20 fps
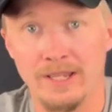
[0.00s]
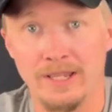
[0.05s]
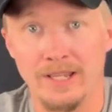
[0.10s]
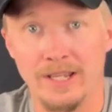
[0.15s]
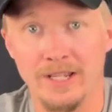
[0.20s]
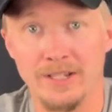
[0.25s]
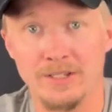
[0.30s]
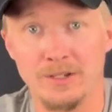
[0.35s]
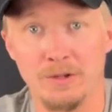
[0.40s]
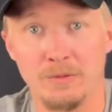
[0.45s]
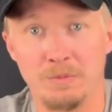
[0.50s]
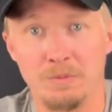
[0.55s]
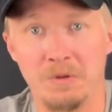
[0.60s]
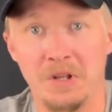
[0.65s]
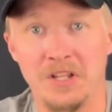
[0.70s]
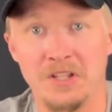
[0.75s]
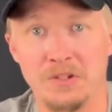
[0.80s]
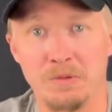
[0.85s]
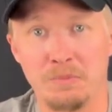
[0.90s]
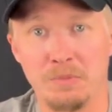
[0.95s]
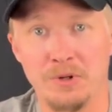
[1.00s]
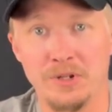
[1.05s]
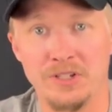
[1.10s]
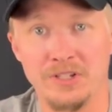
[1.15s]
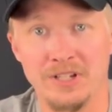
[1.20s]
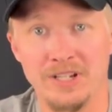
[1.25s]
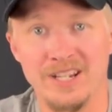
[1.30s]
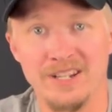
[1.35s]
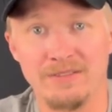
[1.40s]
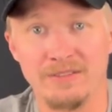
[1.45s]
it's a pretty
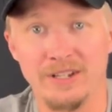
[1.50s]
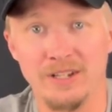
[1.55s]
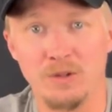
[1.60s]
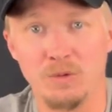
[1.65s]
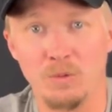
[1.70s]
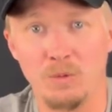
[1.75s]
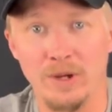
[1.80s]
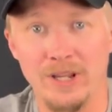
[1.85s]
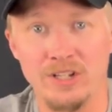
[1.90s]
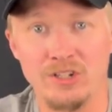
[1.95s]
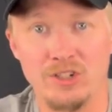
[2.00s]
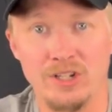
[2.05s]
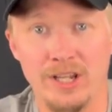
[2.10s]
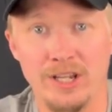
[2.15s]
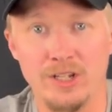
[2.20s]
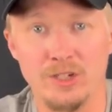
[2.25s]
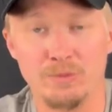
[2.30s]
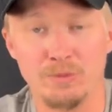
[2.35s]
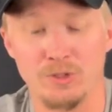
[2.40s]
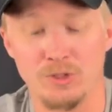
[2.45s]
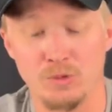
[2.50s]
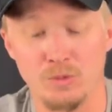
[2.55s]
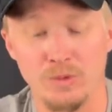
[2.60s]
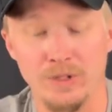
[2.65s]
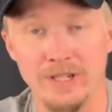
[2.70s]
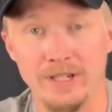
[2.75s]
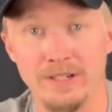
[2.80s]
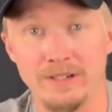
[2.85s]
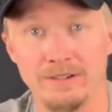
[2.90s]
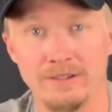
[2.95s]
significant weight change
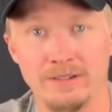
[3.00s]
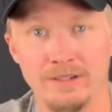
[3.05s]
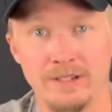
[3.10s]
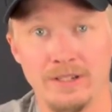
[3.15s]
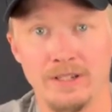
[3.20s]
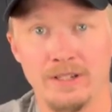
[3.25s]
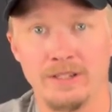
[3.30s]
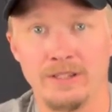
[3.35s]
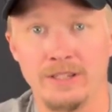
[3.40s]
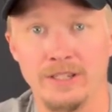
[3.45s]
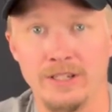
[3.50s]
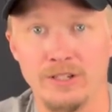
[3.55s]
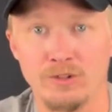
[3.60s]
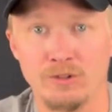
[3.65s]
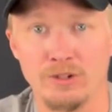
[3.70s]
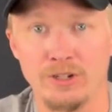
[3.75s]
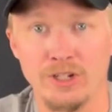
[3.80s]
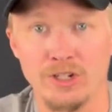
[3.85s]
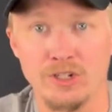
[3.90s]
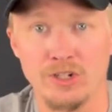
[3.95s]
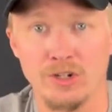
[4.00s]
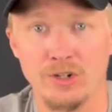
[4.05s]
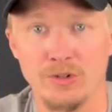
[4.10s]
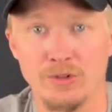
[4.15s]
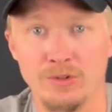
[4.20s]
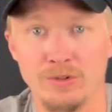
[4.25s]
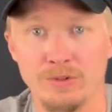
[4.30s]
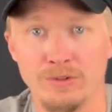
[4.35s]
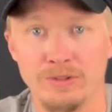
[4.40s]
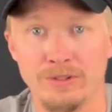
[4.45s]
between the
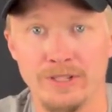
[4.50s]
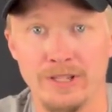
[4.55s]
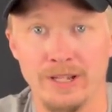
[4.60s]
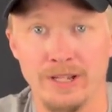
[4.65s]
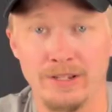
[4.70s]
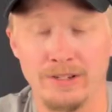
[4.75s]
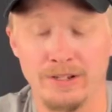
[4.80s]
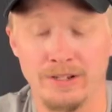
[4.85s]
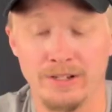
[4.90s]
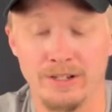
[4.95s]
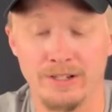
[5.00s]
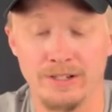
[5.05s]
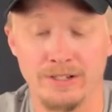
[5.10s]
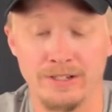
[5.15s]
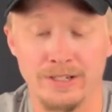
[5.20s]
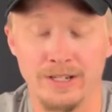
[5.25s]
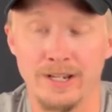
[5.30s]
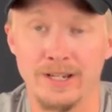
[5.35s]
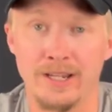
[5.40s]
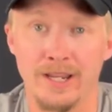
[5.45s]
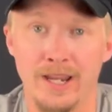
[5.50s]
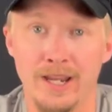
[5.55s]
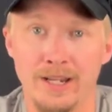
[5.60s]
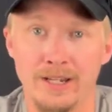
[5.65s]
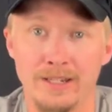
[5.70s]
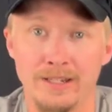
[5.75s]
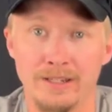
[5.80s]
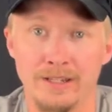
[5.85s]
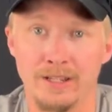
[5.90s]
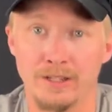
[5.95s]
traditional
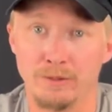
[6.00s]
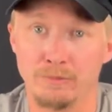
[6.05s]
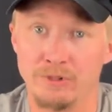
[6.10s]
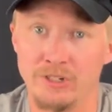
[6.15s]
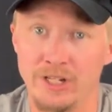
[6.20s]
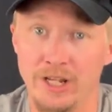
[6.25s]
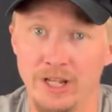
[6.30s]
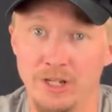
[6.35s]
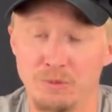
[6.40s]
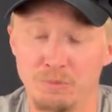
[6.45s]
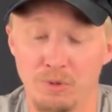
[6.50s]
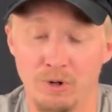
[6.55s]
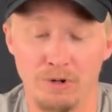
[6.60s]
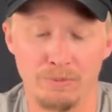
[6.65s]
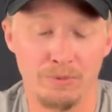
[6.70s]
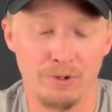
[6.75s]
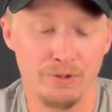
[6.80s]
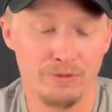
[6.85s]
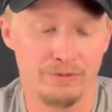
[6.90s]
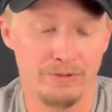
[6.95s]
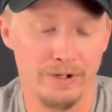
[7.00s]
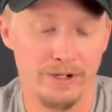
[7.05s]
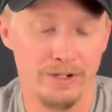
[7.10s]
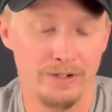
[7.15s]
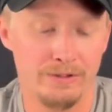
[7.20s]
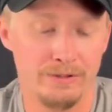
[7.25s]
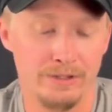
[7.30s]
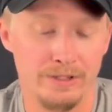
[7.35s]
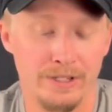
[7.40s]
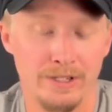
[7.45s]
980 LMG HBAR
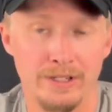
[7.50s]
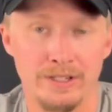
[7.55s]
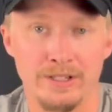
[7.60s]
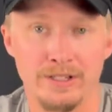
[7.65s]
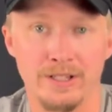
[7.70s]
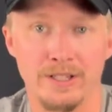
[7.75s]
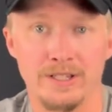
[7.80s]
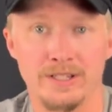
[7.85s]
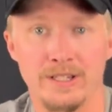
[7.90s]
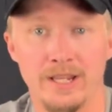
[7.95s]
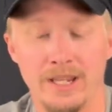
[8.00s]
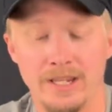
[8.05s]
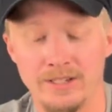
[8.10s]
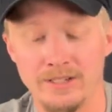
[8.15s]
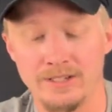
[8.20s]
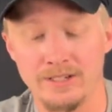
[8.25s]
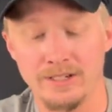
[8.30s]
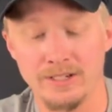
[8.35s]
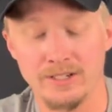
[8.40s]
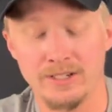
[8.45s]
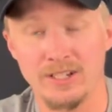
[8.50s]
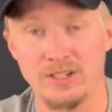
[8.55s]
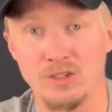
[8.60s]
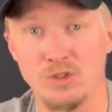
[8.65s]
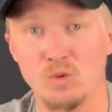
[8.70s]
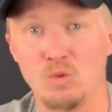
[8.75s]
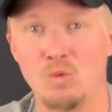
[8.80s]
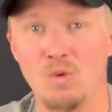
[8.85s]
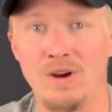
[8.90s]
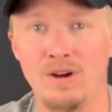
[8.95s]
profile to this A6. It's
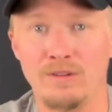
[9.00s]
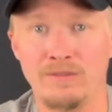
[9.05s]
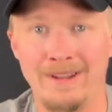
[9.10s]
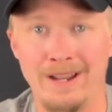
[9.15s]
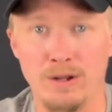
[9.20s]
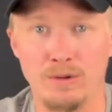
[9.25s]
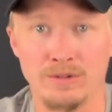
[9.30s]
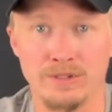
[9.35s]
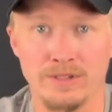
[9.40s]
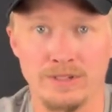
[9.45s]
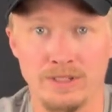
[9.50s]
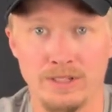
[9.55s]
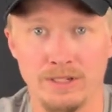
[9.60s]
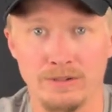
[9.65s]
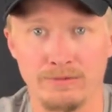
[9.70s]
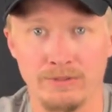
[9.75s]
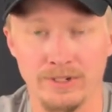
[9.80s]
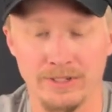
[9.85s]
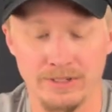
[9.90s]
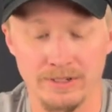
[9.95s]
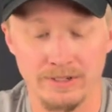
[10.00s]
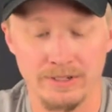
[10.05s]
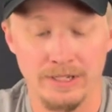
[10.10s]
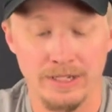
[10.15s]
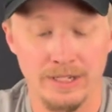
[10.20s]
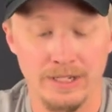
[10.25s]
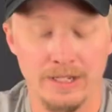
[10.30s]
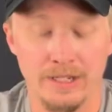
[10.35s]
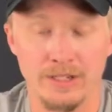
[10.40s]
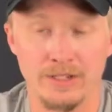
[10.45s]
12 ounces difference.
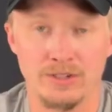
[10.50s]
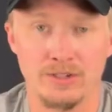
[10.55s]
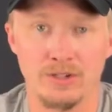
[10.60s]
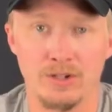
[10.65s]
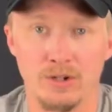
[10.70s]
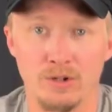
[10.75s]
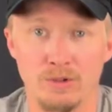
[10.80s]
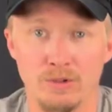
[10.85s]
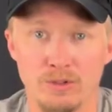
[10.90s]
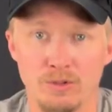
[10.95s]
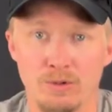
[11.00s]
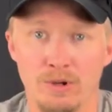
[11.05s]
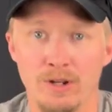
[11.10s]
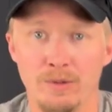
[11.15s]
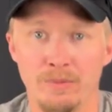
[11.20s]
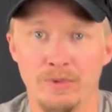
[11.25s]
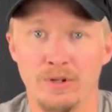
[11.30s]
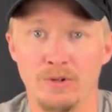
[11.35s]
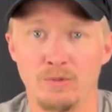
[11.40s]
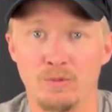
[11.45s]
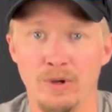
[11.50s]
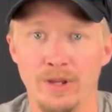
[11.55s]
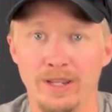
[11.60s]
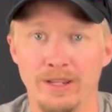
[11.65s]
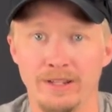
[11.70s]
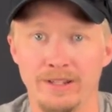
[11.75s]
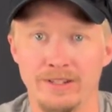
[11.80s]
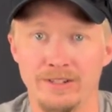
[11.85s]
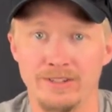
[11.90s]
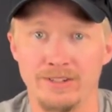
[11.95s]
So it's quite a bit of weight.
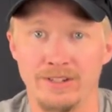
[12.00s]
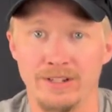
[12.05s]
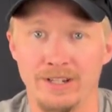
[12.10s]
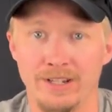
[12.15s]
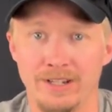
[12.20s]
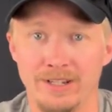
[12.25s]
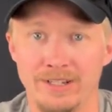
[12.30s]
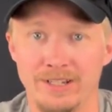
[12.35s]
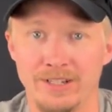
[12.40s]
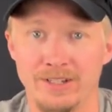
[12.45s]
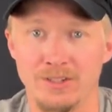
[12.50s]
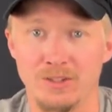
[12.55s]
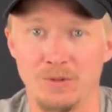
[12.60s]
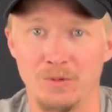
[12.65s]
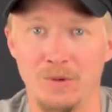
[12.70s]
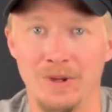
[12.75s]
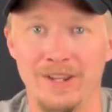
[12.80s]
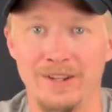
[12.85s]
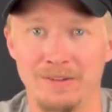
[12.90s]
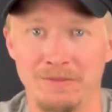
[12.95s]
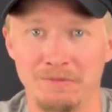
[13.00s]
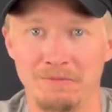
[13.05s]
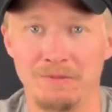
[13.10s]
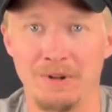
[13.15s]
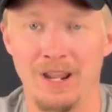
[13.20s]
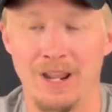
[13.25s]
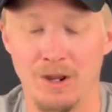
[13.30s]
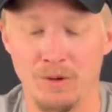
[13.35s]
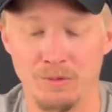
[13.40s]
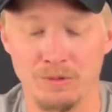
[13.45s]
It takes the weight
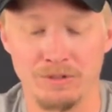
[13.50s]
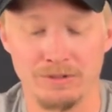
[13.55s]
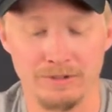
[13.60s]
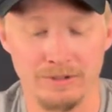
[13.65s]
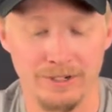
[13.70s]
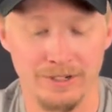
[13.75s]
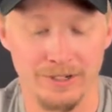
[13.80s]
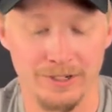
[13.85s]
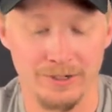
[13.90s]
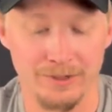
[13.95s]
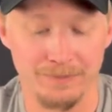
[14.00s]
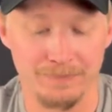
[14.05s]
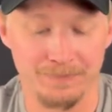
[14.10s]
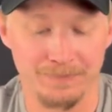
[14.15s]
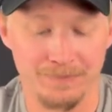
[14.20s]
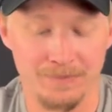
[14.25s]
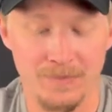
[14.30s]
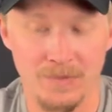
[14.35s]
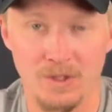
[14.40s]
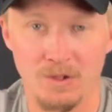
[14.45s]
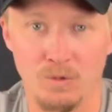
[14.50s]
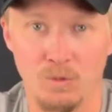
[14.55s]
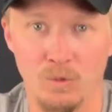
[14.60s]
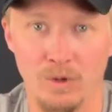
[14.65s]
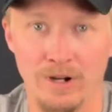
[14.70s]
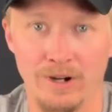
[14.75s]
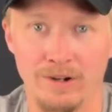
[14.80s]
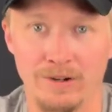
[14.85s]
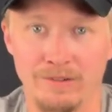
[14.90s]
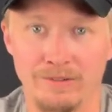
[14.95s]
out
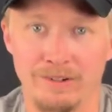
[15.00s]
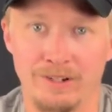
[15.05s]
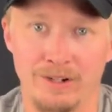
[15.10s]
where,